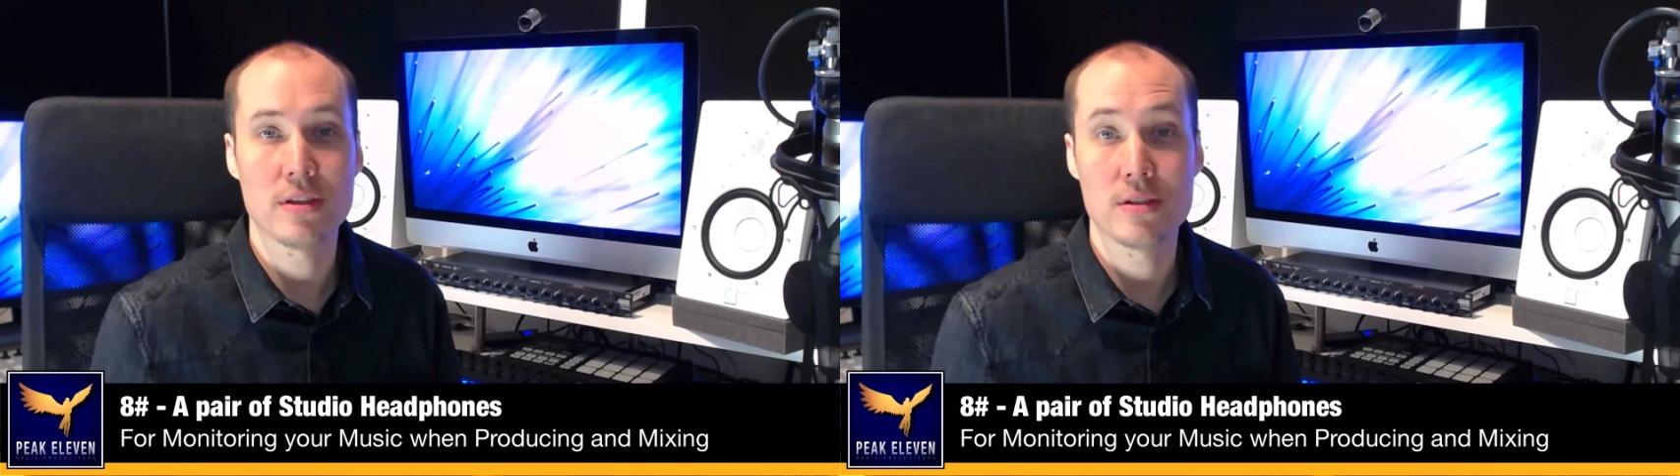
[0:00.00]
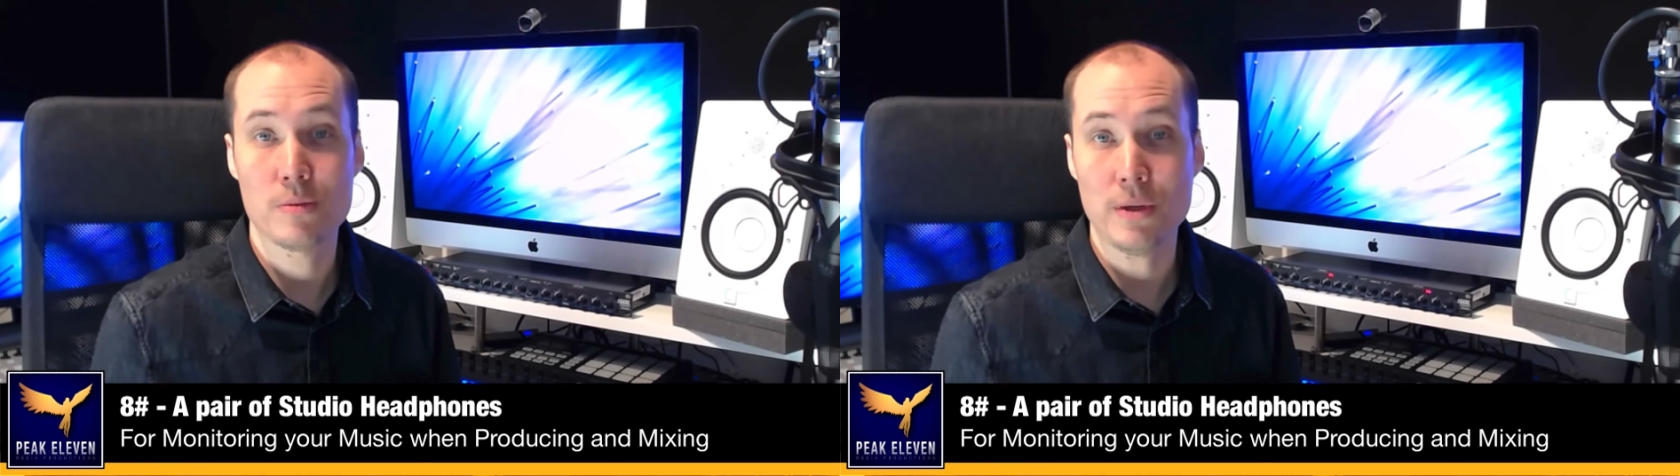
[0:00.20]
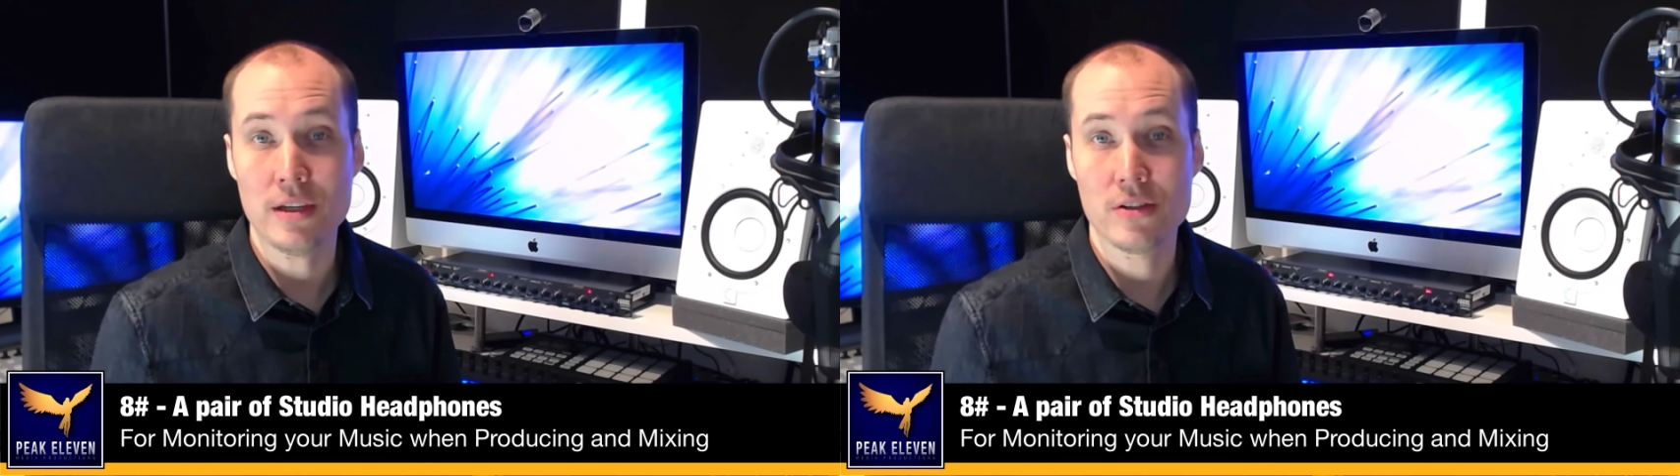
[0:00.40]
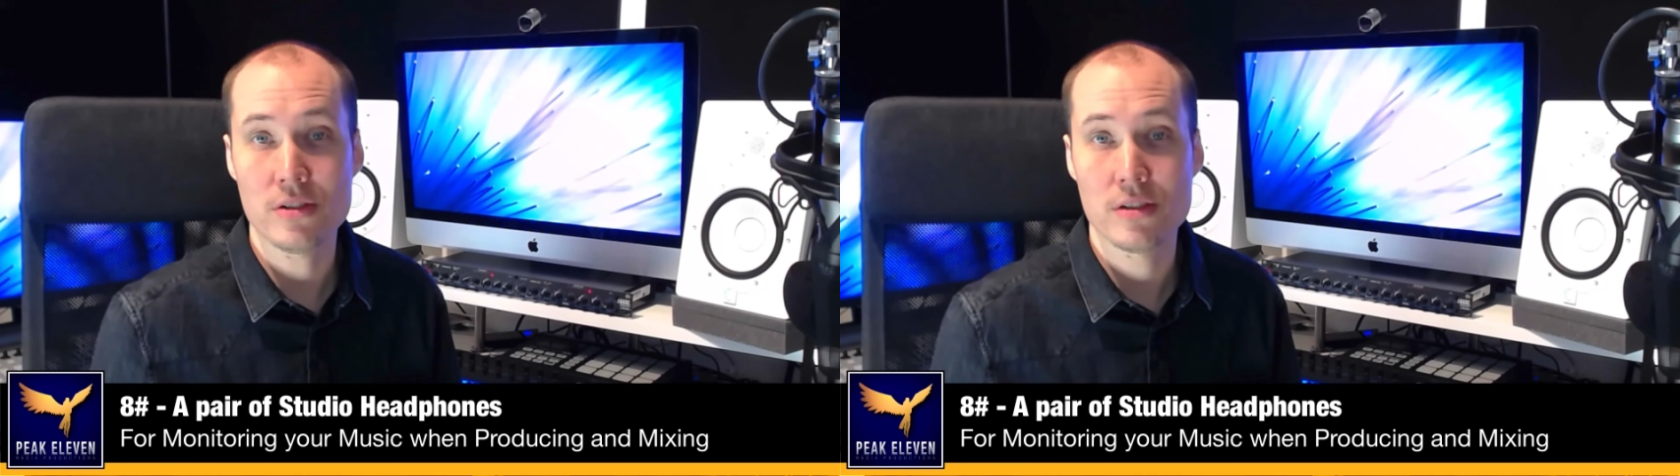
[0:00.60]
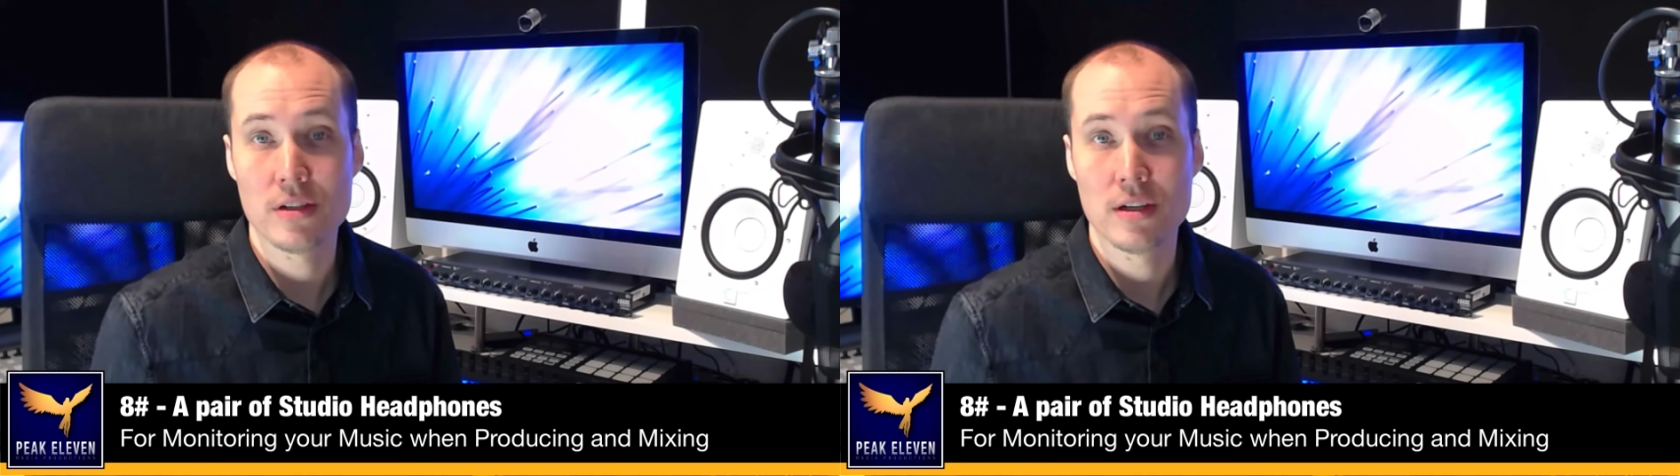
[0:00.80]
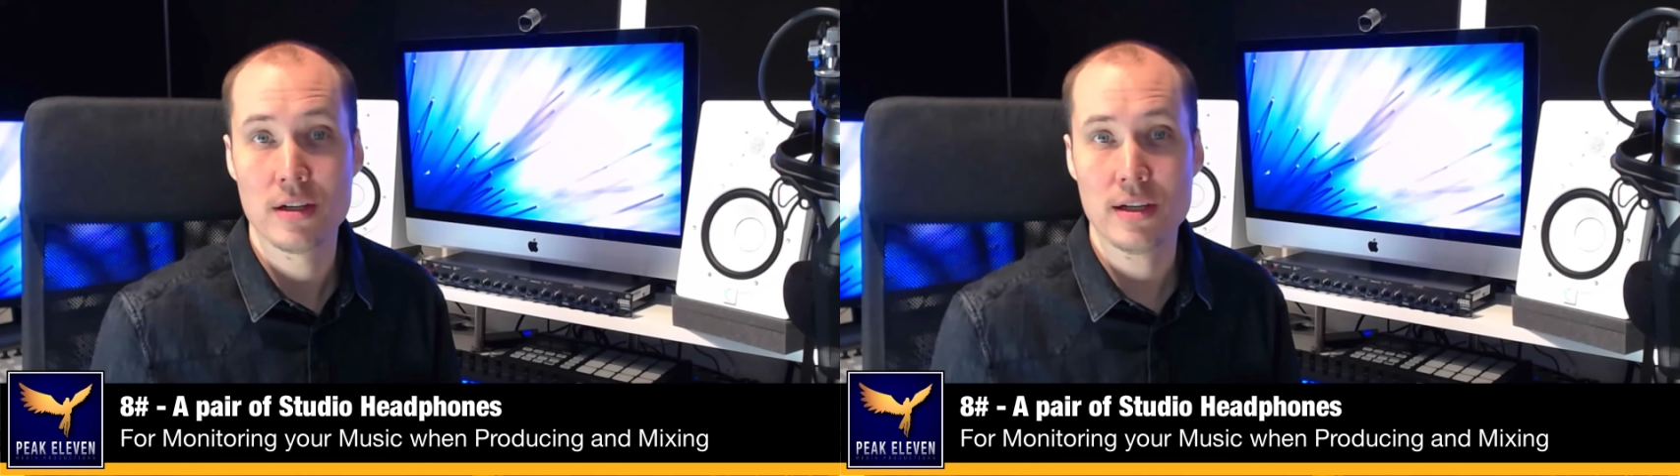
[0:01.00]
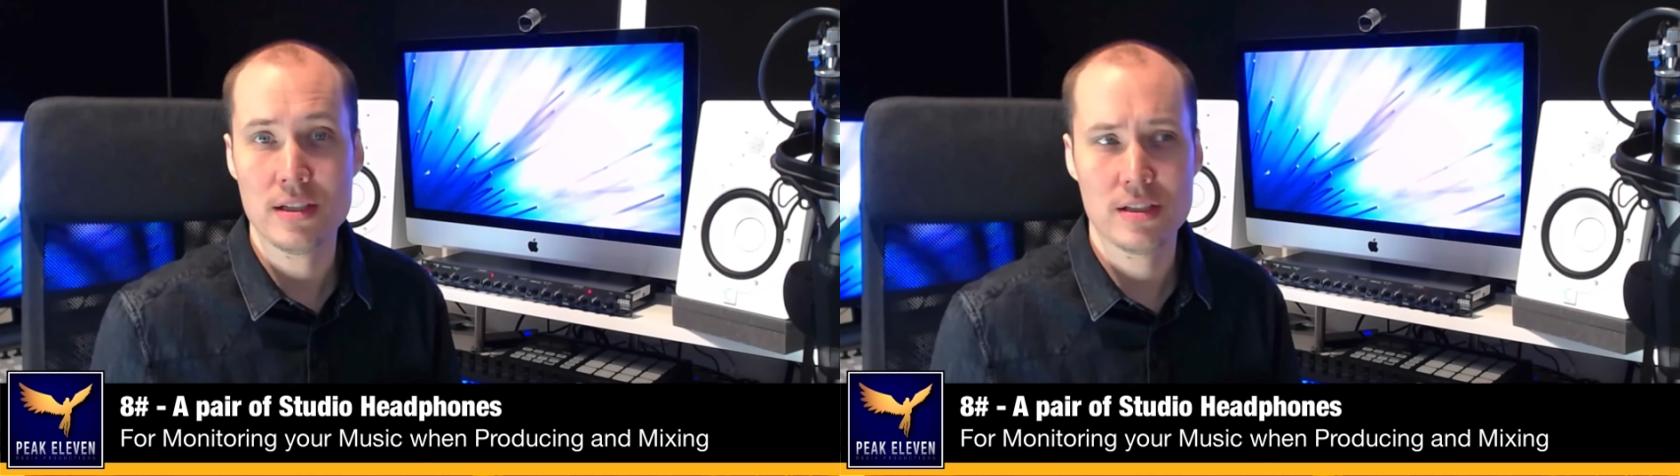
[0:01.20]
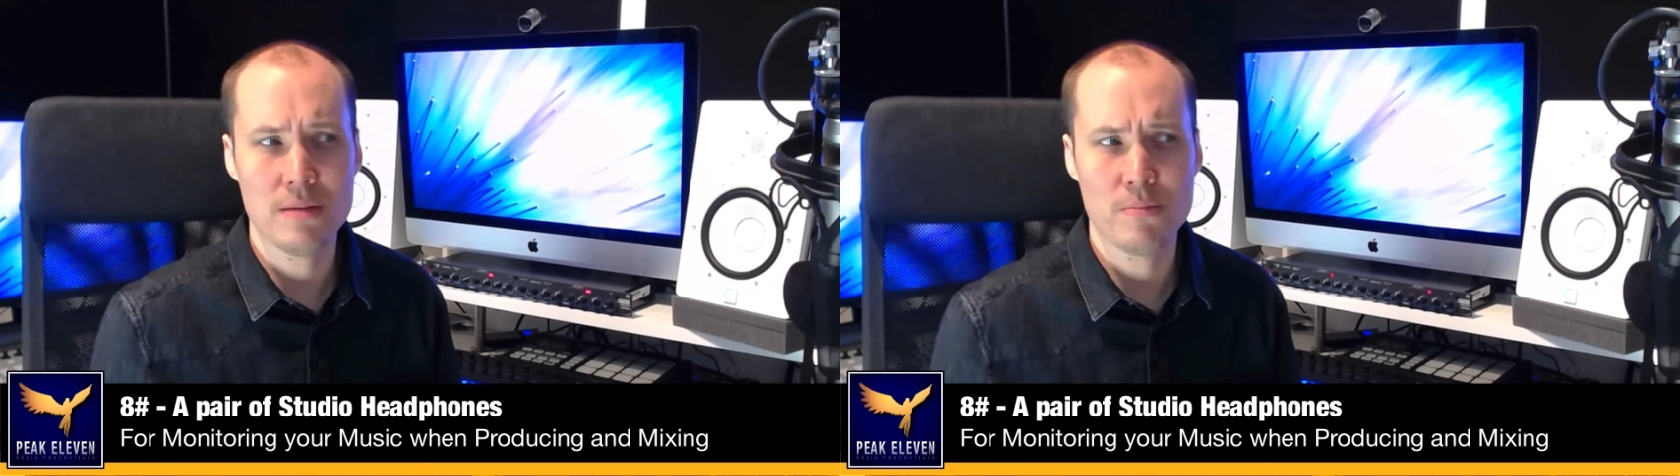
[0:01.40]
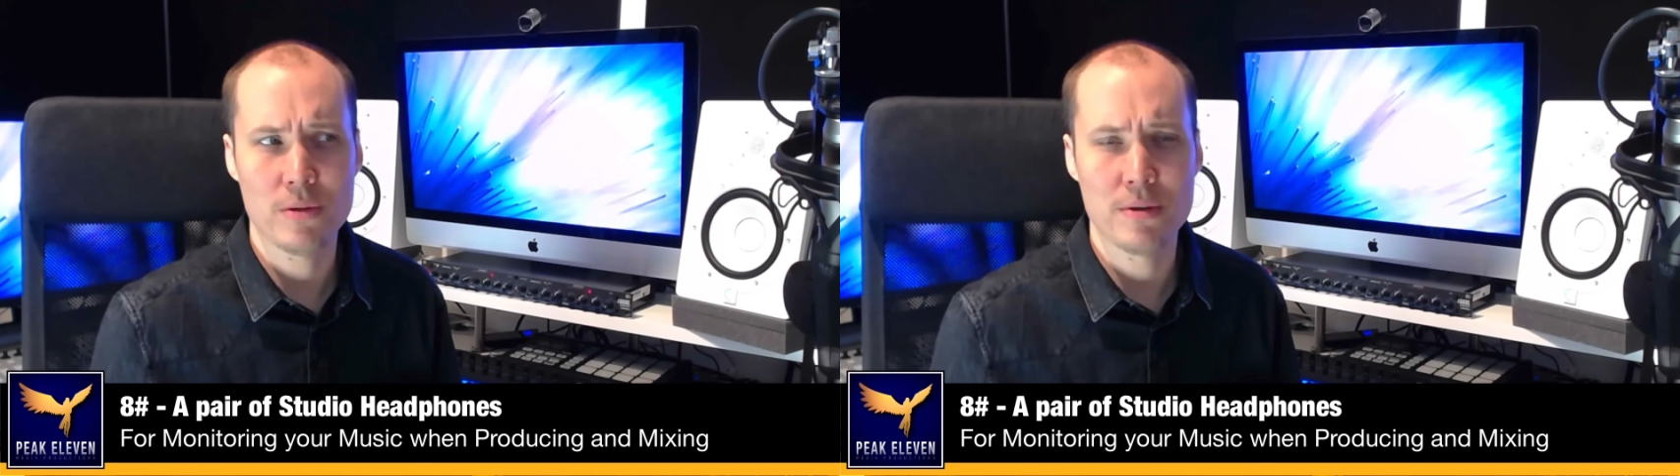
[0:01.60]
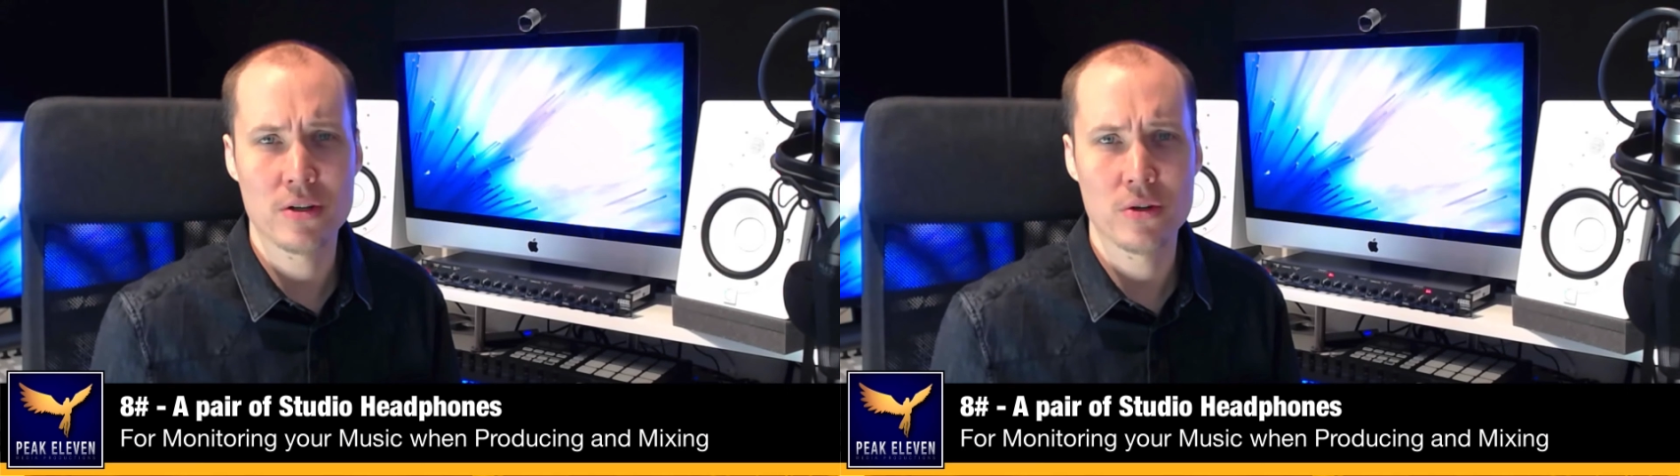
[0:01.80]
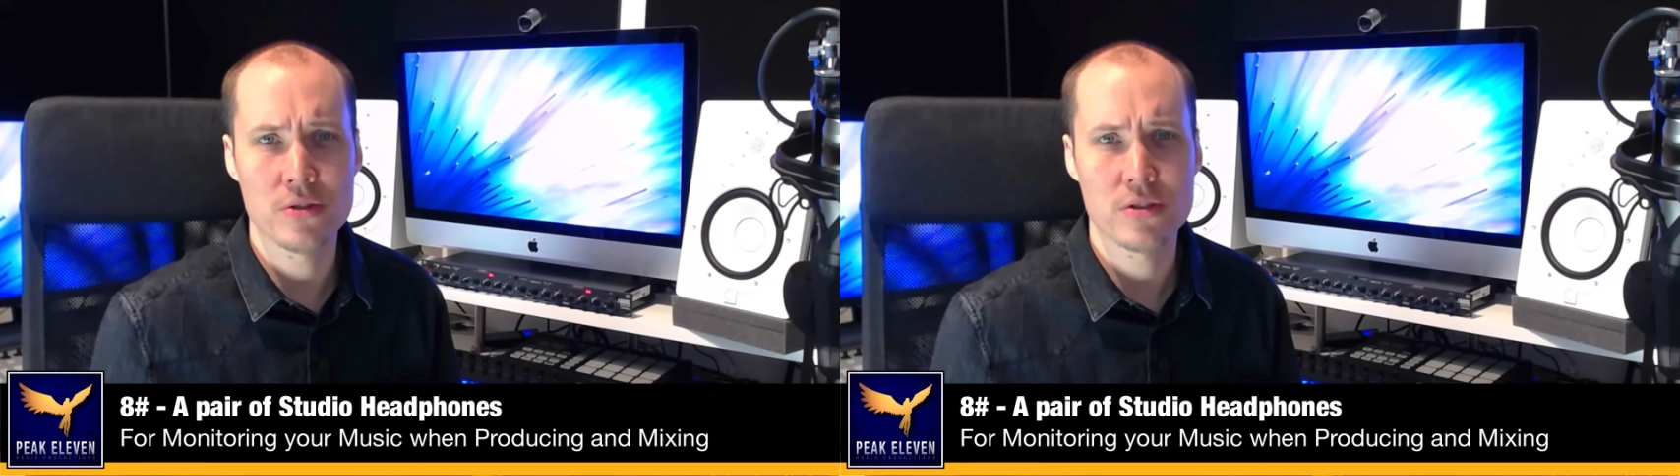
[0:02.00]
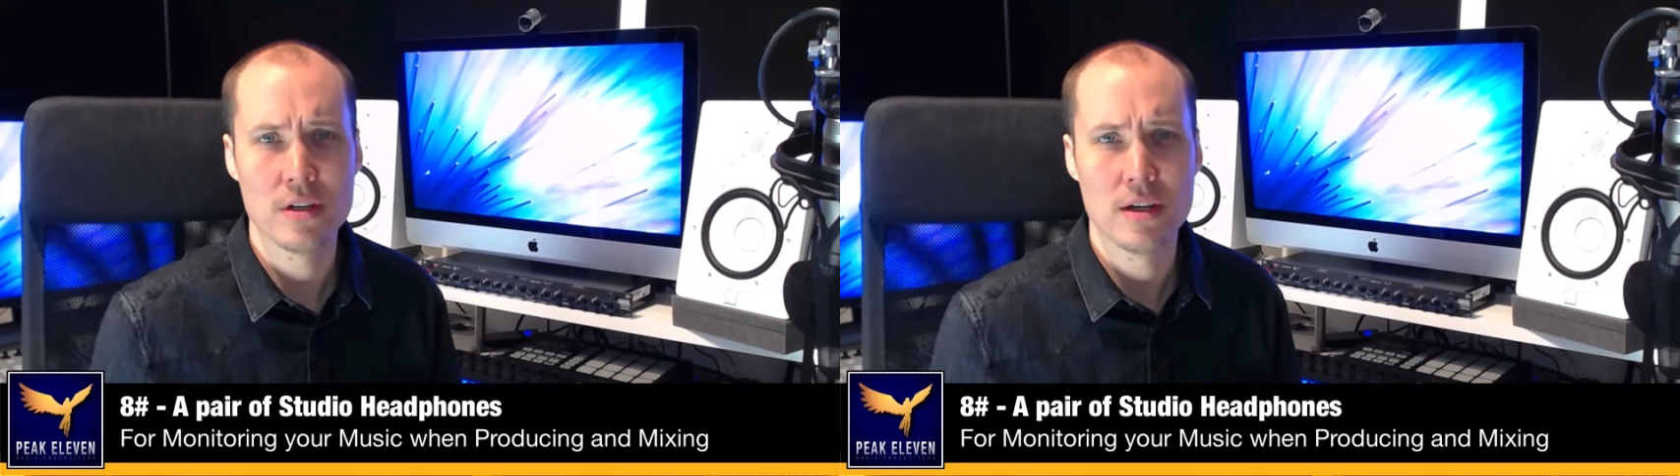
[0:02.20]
than speakers is simply because